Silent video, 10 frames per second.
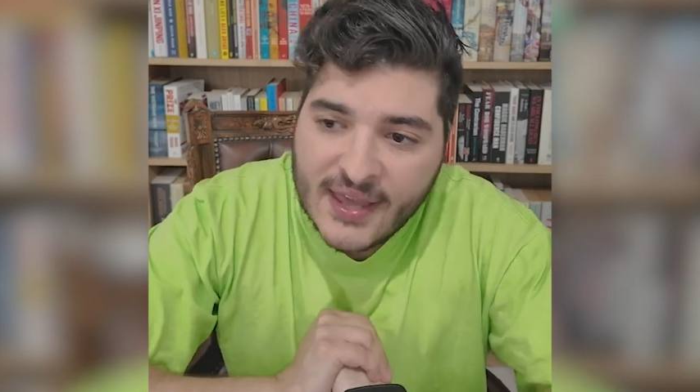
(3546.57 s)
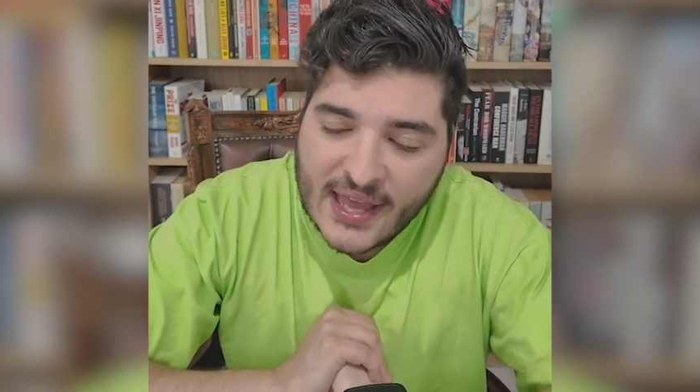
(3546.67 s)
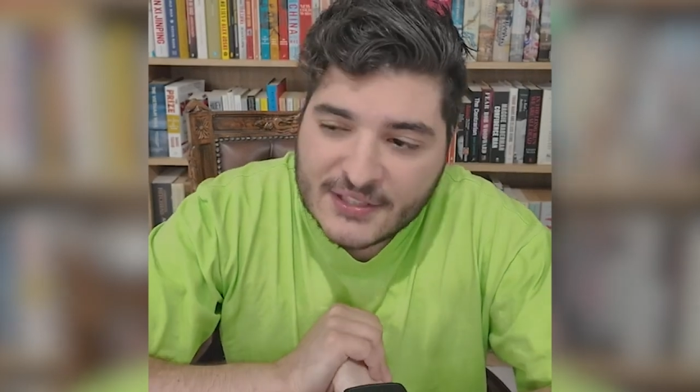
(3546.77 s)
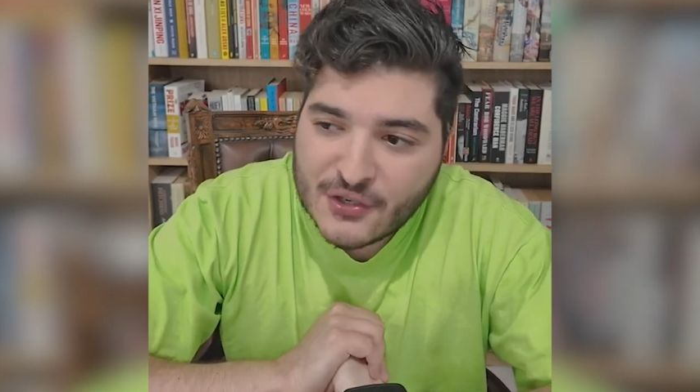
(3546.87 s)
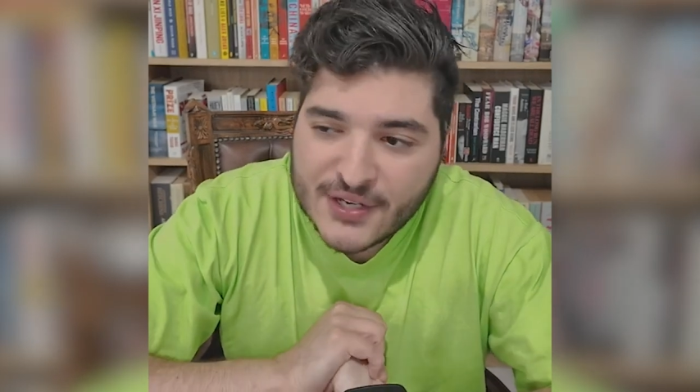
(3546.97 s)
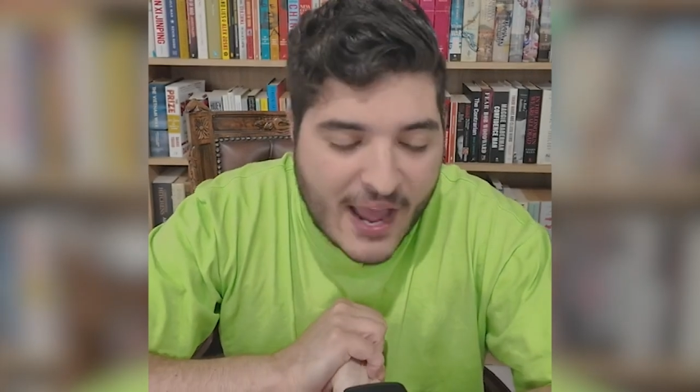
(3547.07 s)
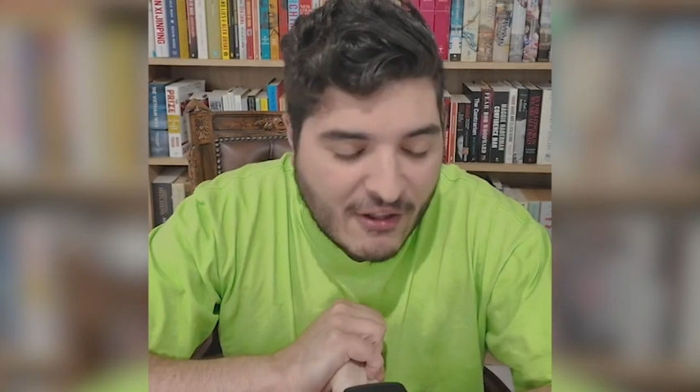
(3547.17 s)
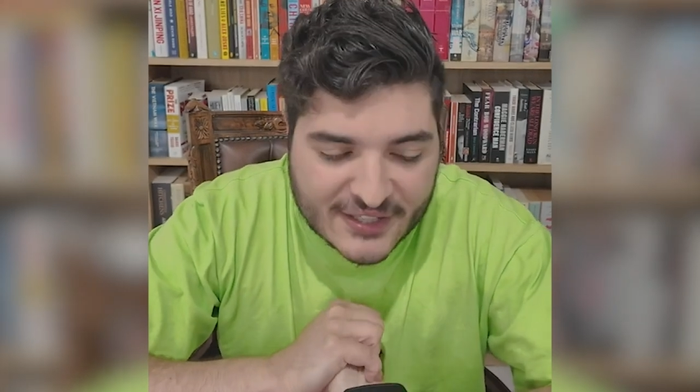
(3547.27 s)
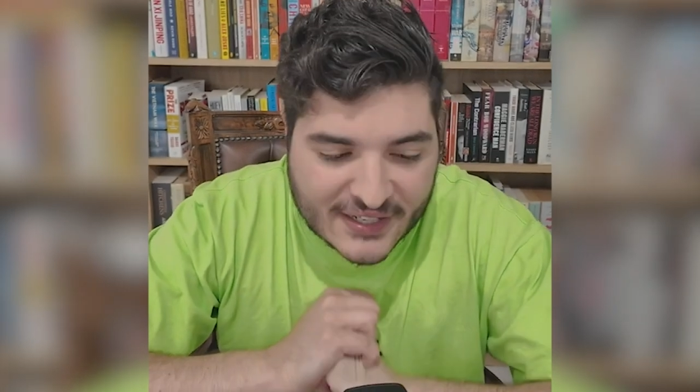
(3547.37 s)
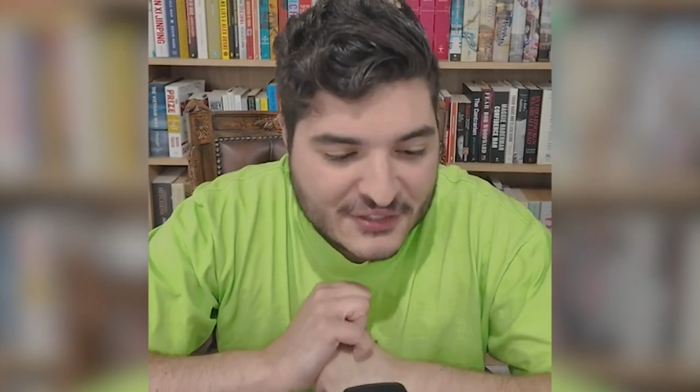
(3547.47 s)
And so now
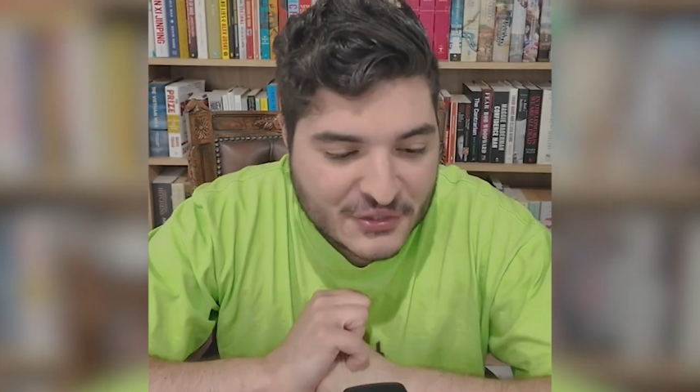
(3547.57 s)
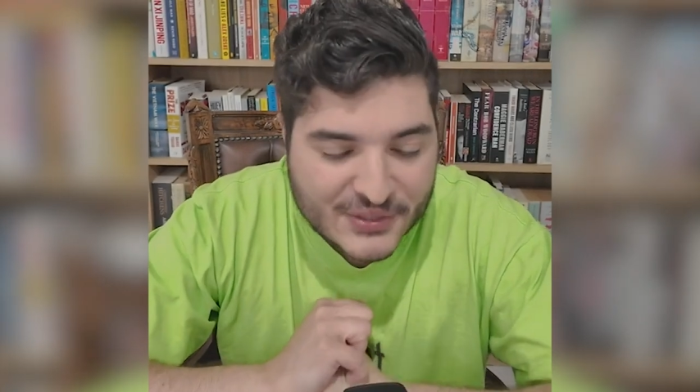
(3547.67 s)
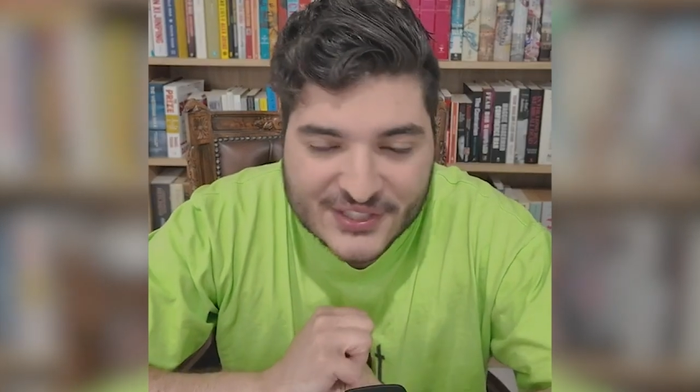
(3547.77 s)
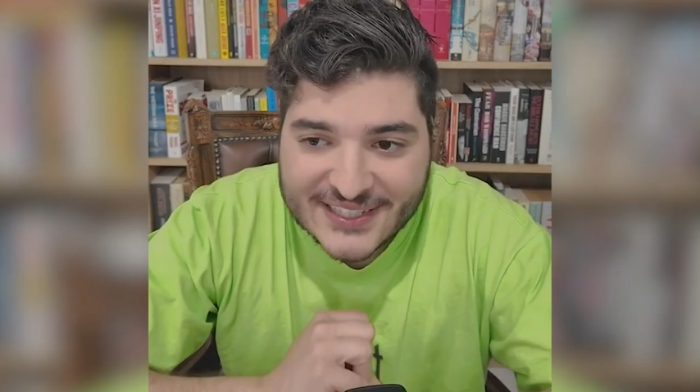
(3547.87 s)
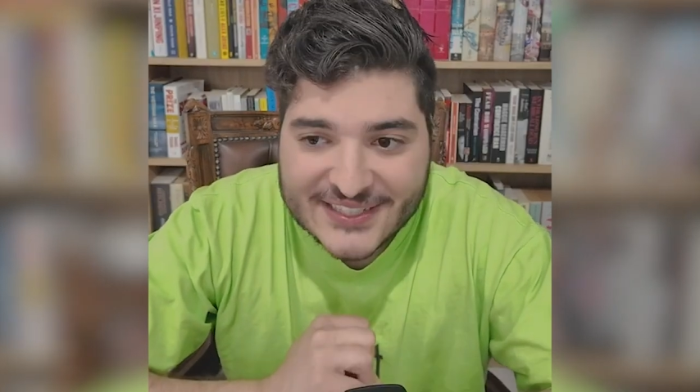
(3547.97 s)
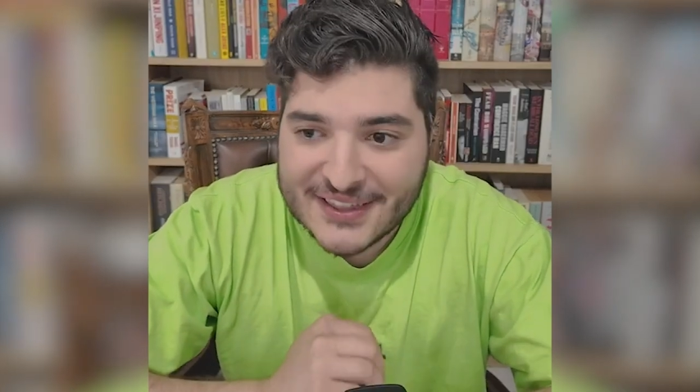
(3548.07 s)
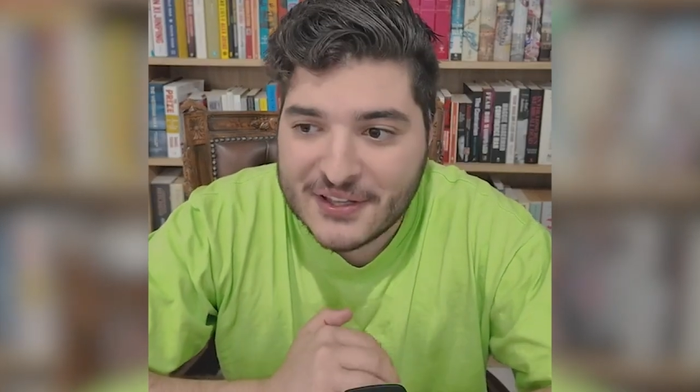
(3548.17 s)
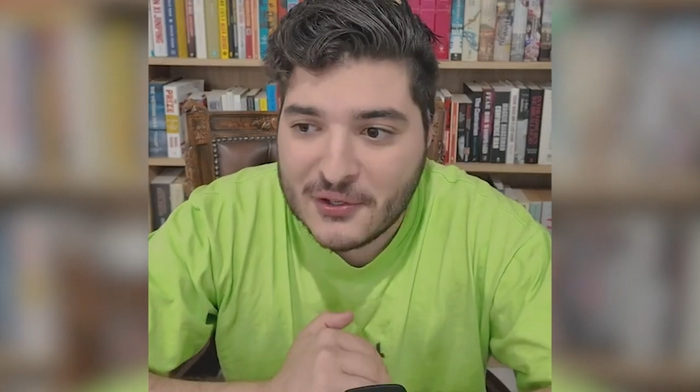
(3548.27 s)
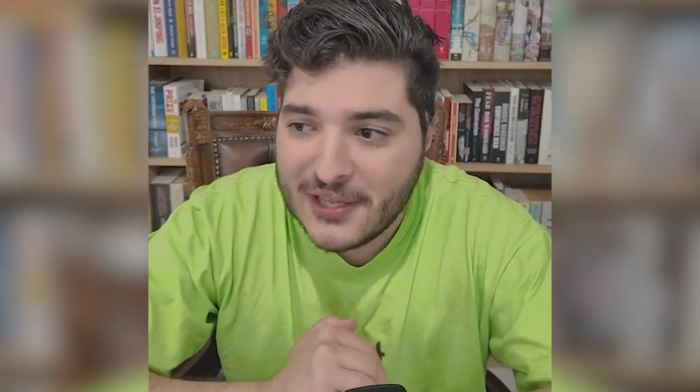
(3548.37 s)
it's like a suicide death cult.